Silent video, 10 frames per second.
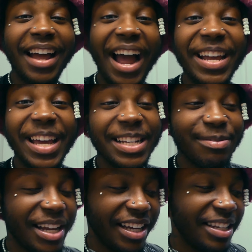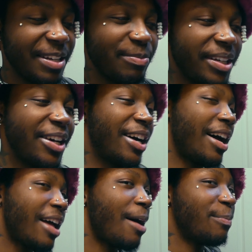I ain't explaining nothing, but
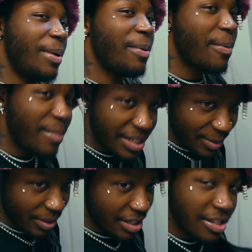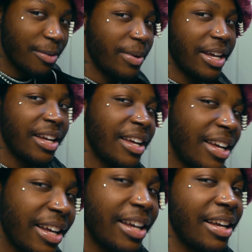nah, I, am I'm messing with it though, man.
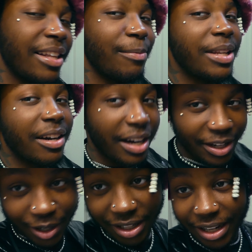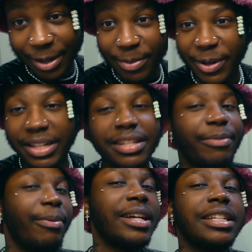Let me know how y'all like it, bro.
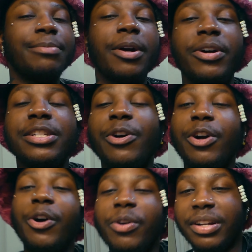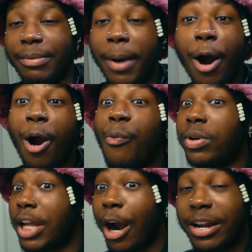Especially, bro, it's gonna go. My arm
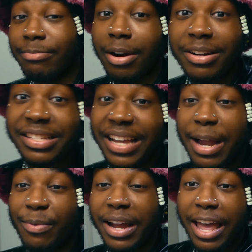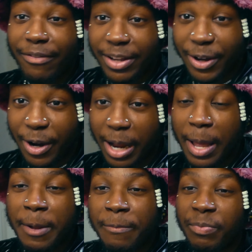was hurting, bro. This camera heavy, dog.
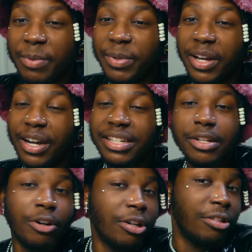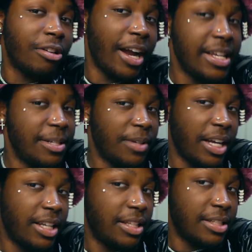But nah, it's gonna go crazy when
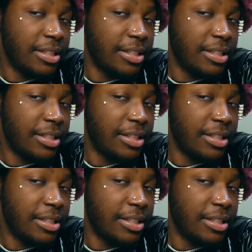I get this.